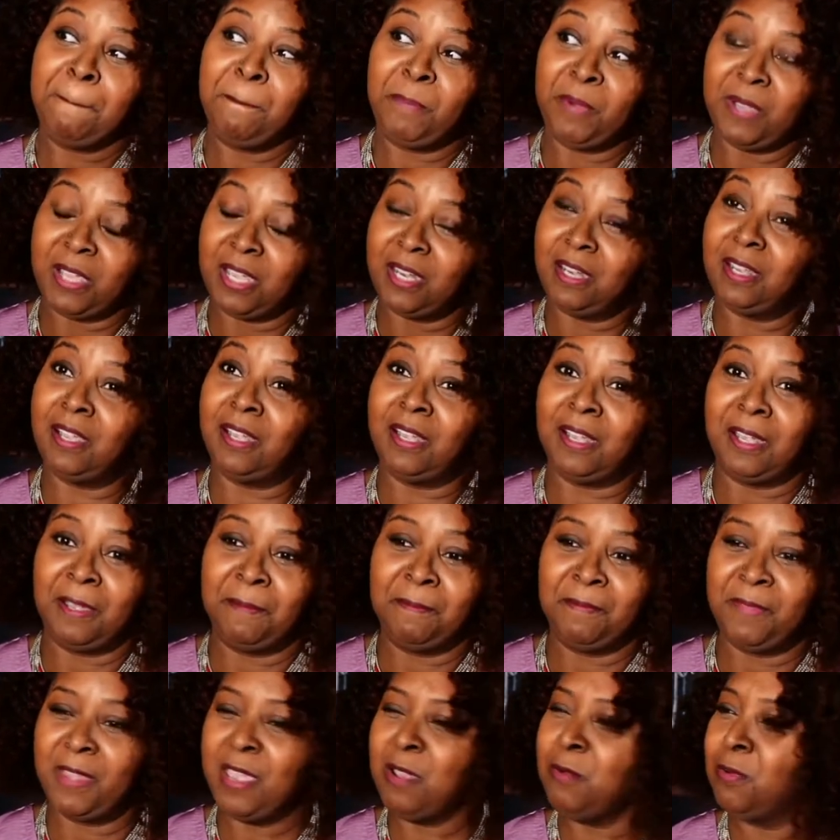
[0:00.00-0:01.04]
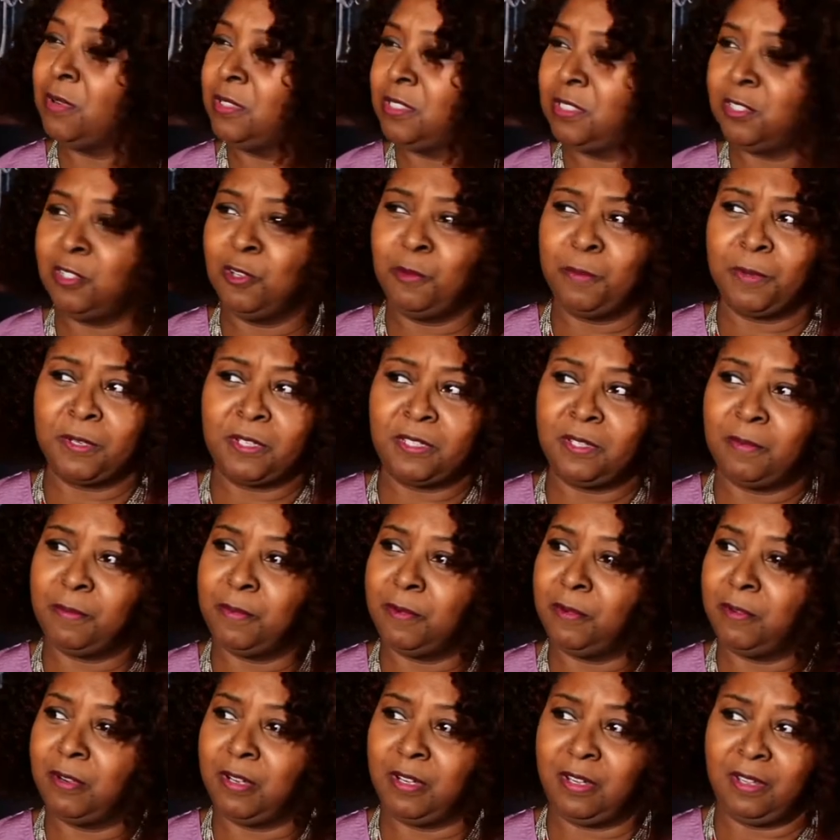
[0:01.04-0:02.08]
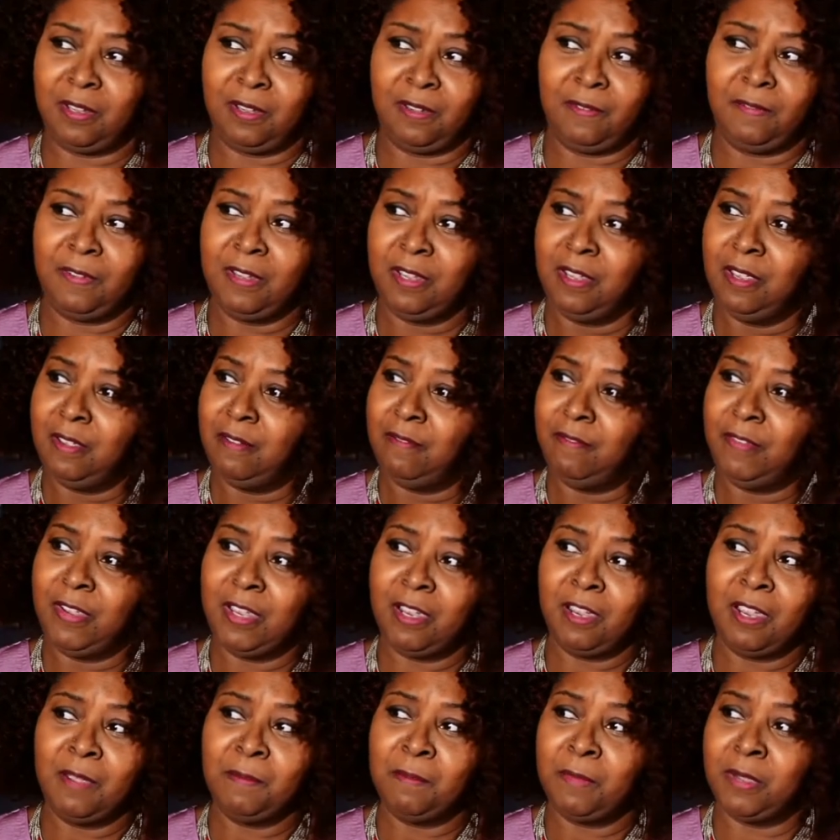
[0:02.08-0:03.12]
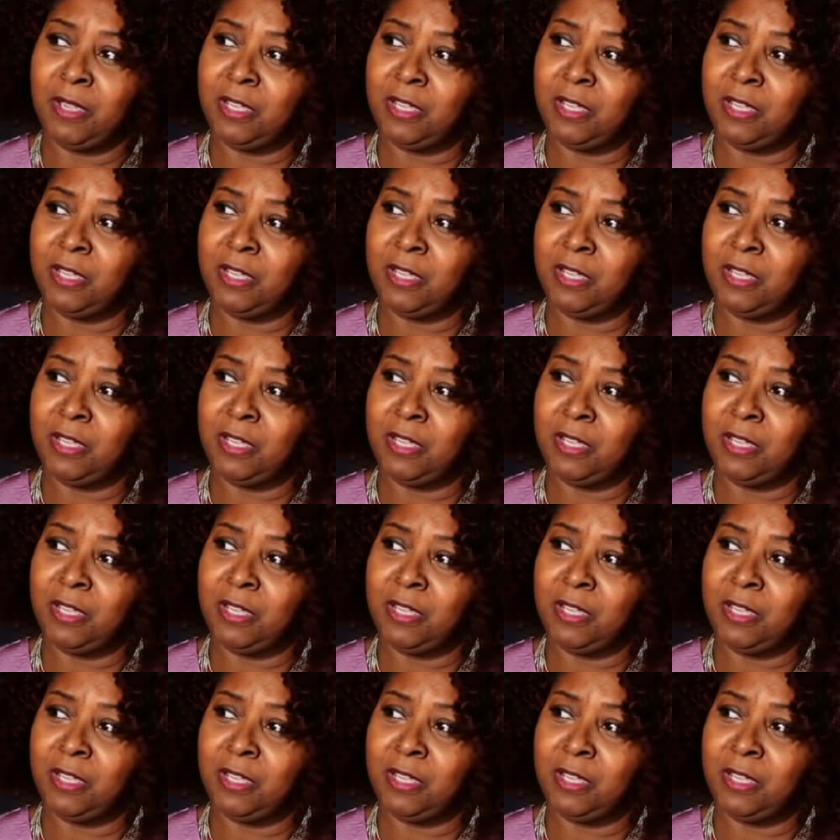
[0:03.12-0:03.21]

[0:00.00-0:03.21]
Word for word: But um, they were super supportive, okay, very great.